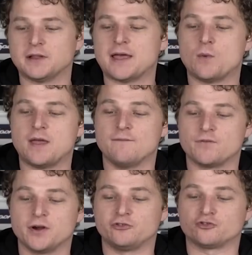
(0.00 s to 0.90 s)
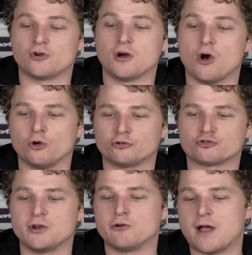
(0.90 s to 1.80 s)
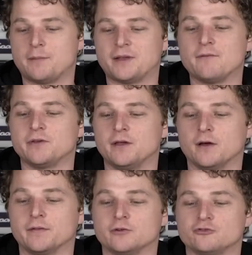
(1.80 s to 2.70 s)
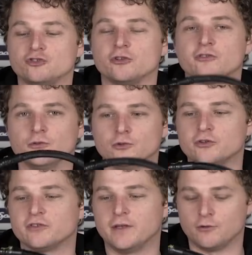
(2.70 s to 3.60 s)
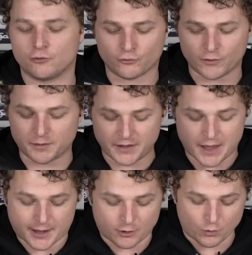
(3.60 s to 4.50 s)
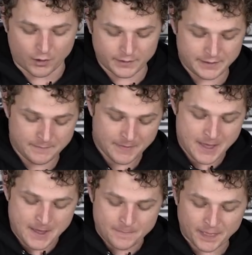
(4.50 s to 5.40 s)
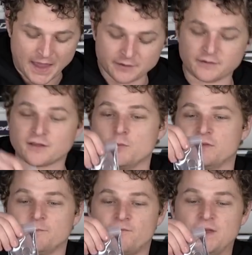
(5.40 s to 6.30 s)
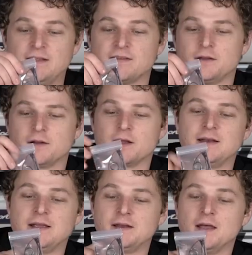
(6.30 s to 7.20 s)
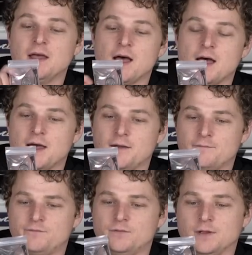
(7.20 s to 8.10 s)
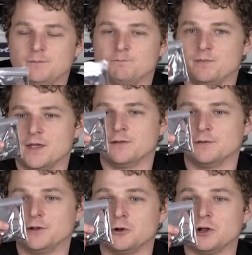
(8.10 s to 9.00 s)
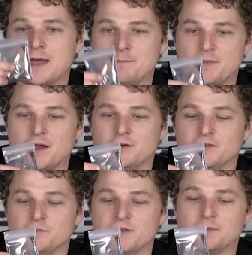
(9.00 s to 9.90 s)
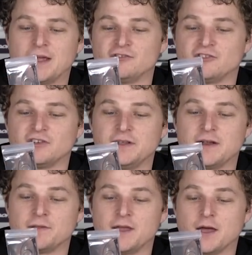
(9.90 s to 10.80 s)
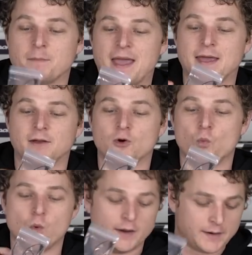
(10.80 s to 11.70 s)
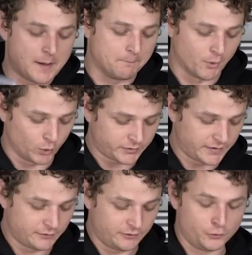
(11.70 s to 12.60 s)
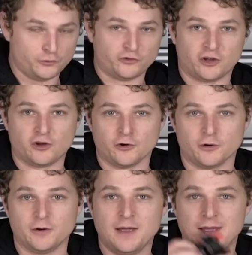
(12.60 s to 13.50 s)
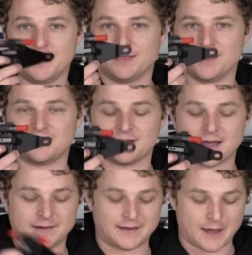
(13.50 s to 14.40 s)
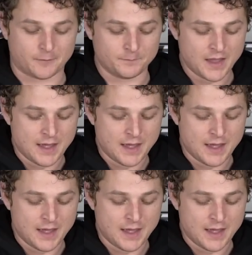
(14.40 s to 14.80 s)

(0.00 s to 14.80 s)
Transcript: lightweight, very strong, all shrink wrapped, everything on there just looks incredibly high quality. And does come with some fittings that you're gonna need, a little clamp there, some zip ties just to clean everything up, and one bolt to secure this guy down.